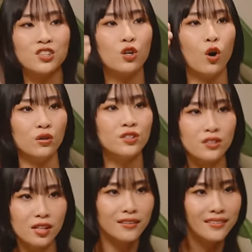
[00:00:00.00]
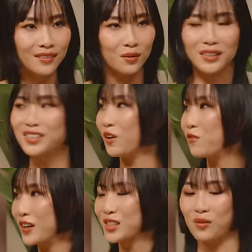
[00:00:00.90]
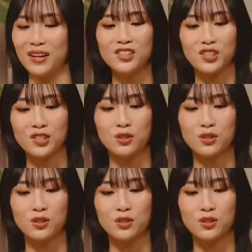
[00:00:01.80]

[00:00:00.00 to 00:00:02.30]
ghost was the first one. Just